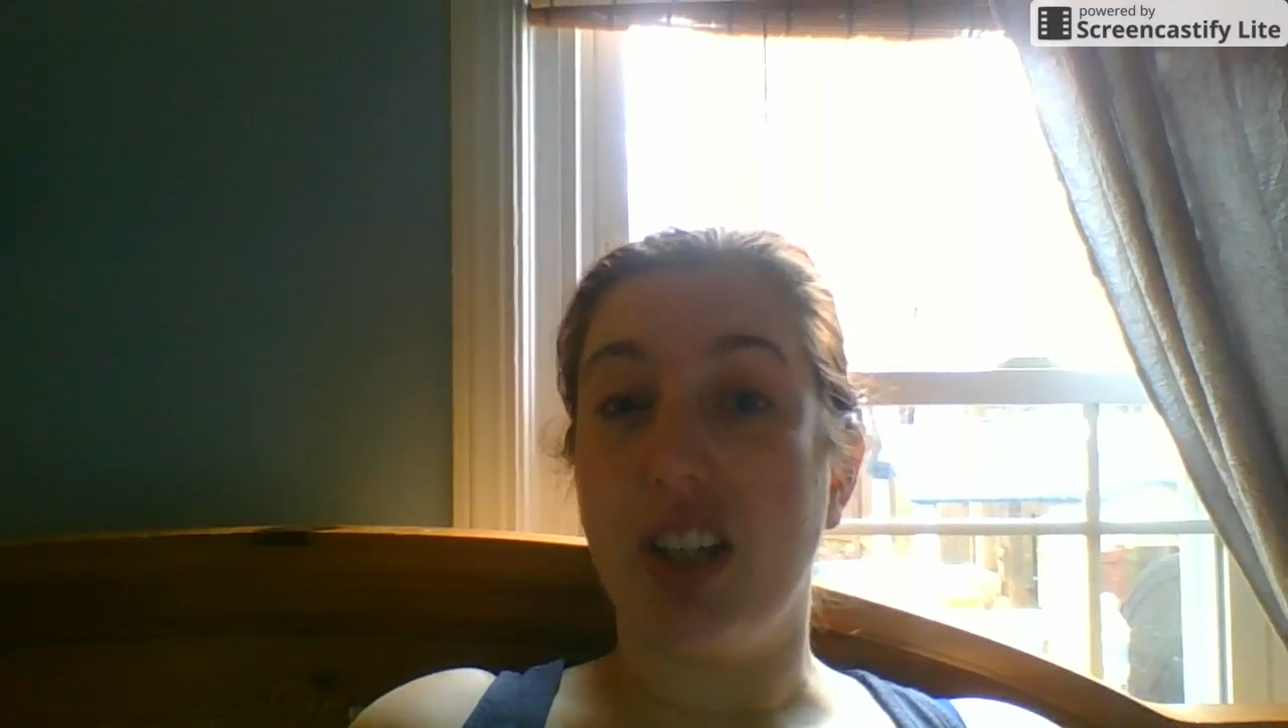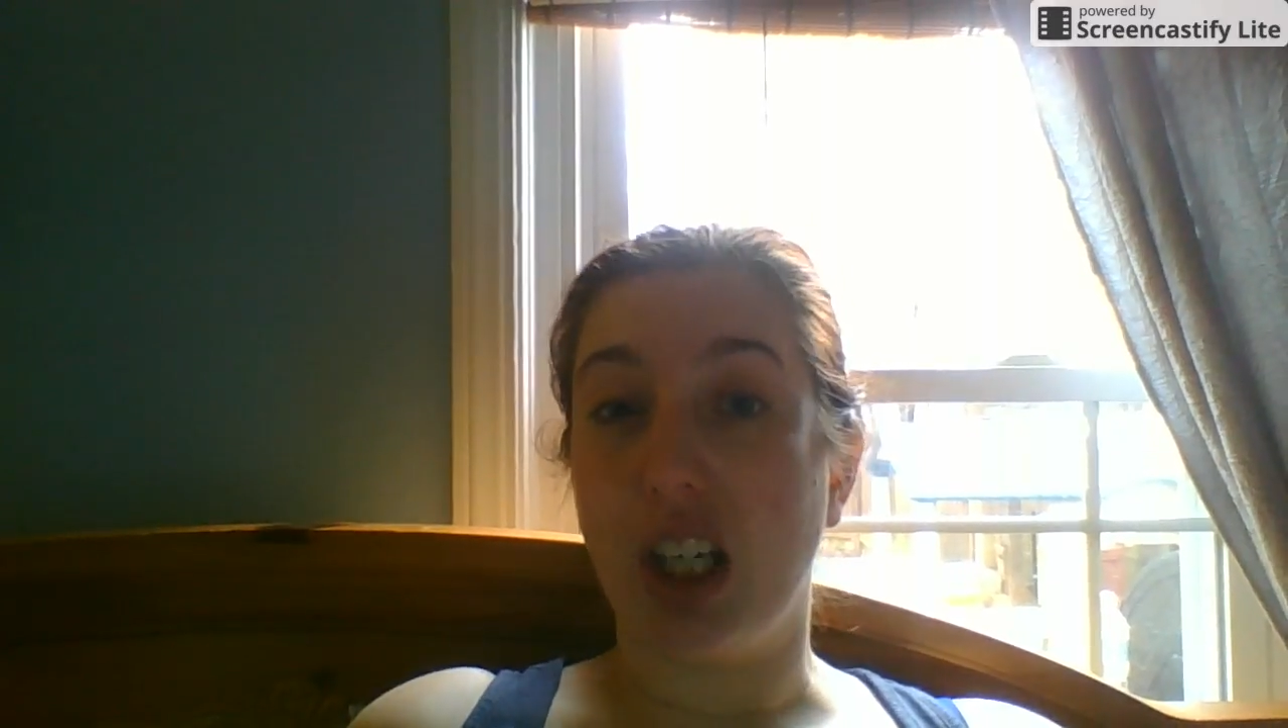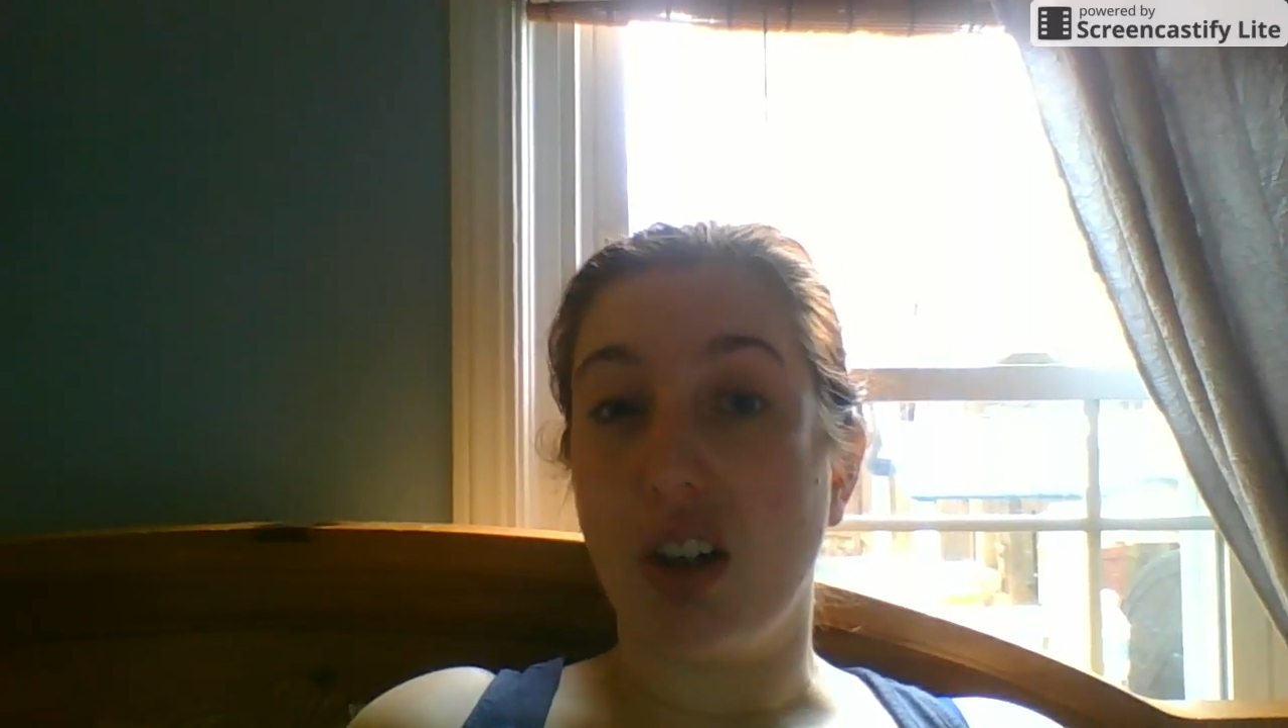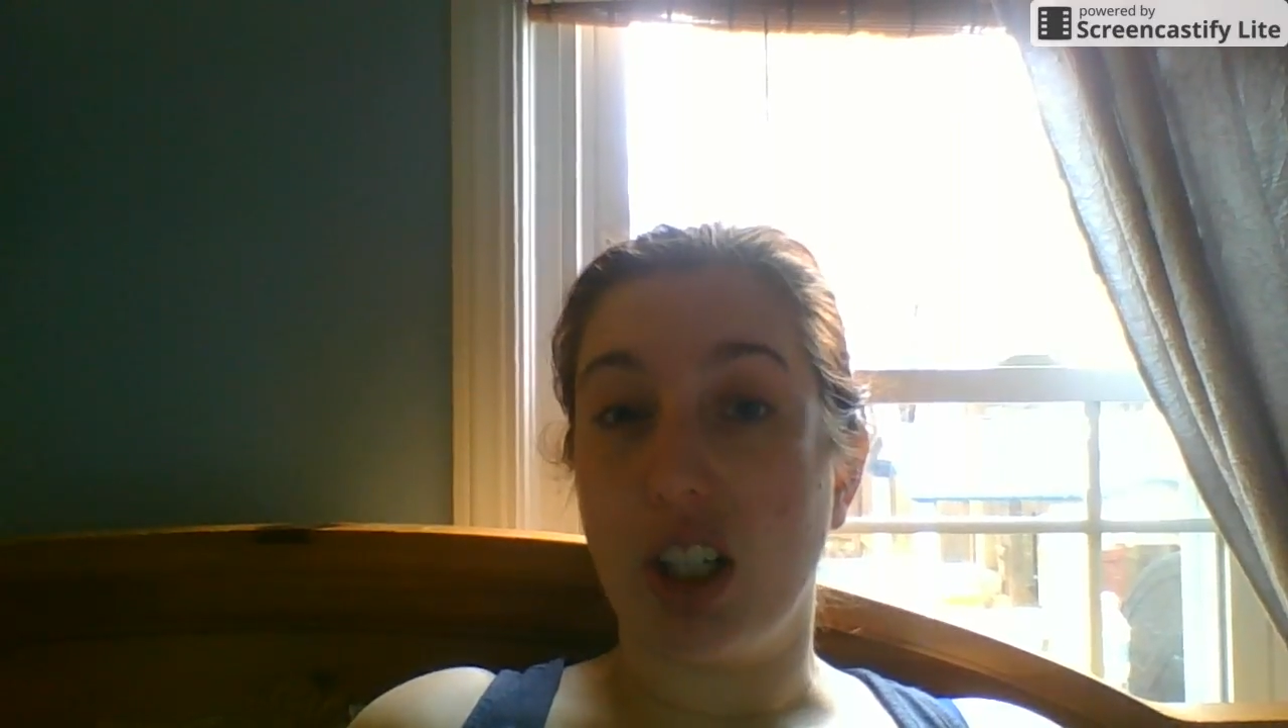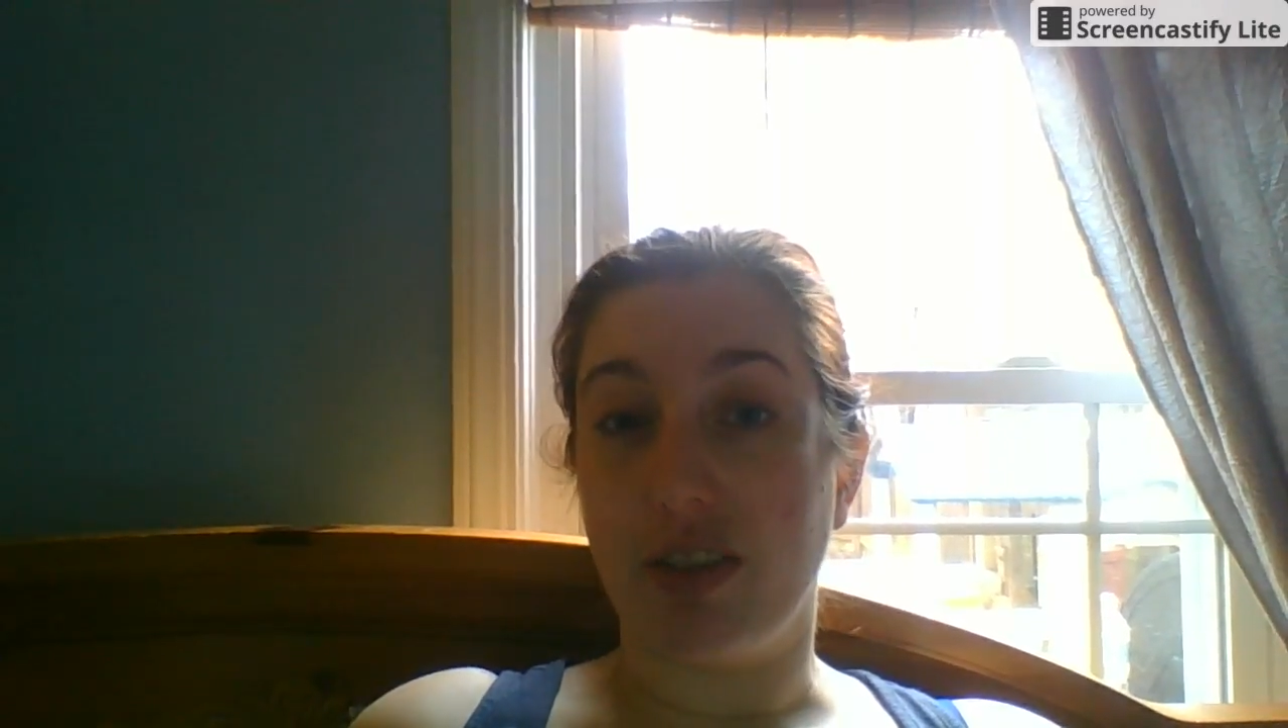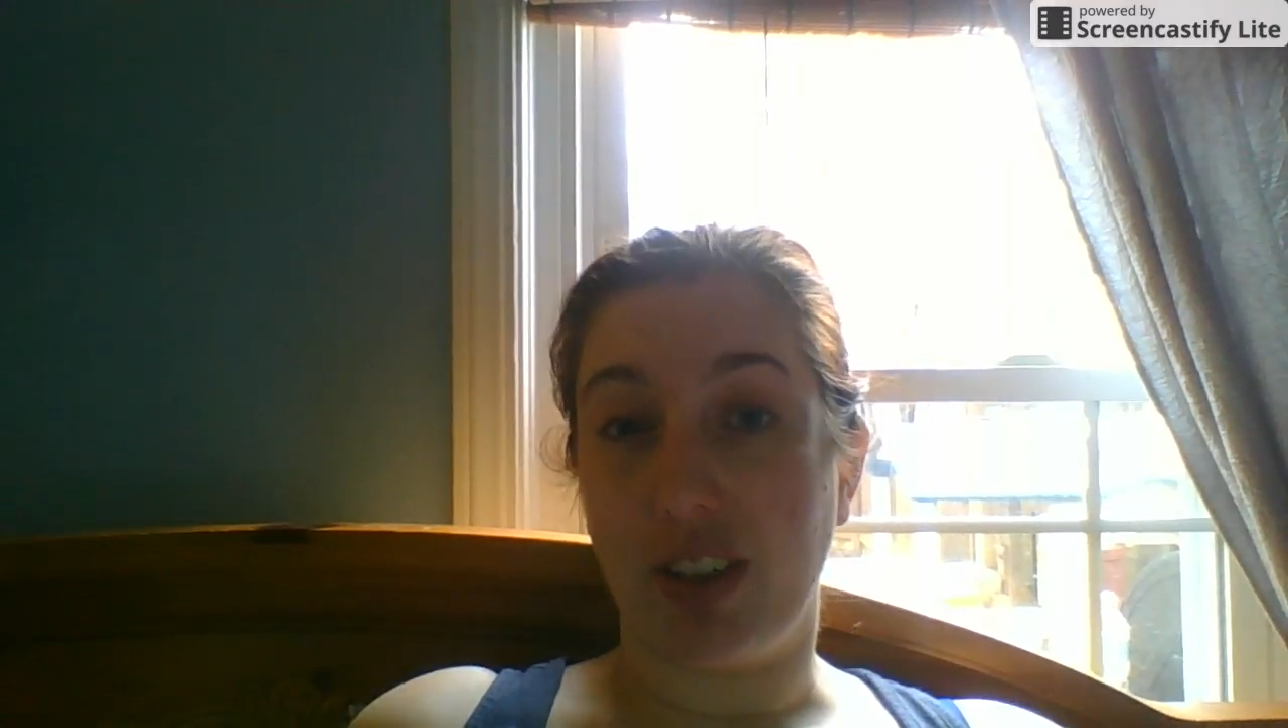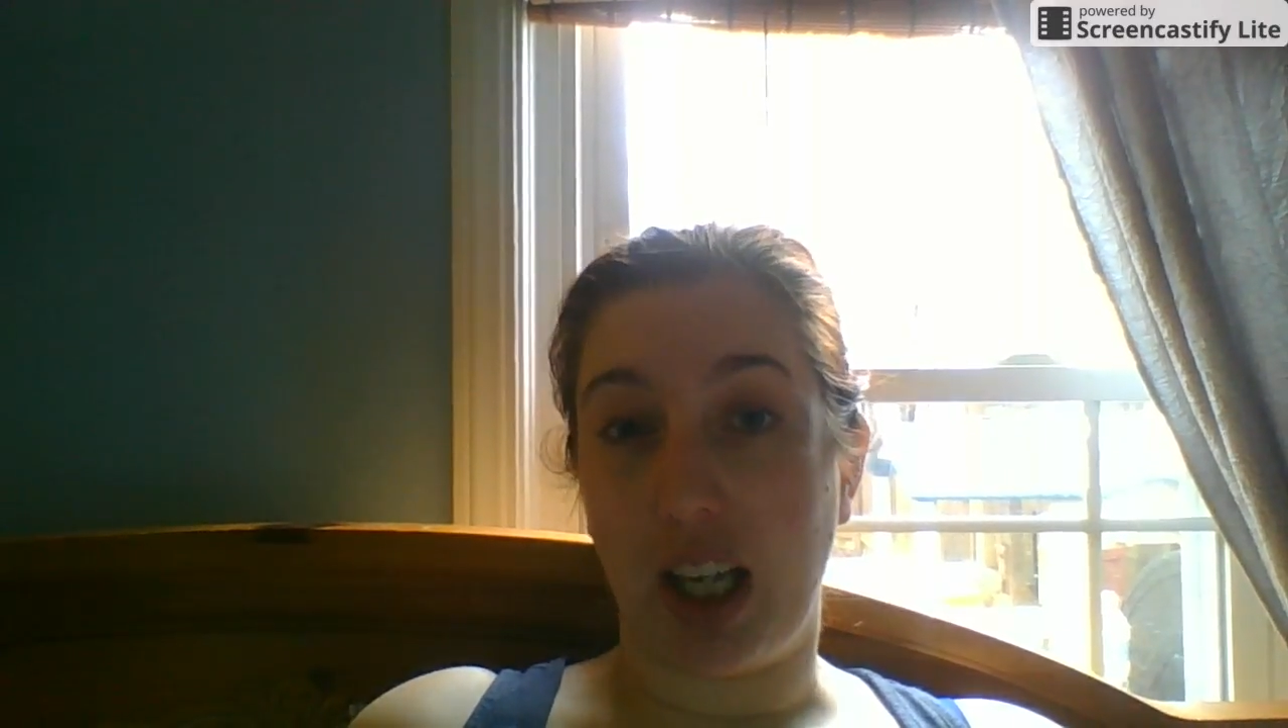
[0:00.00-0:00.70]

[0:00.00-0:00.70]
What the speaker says: figurative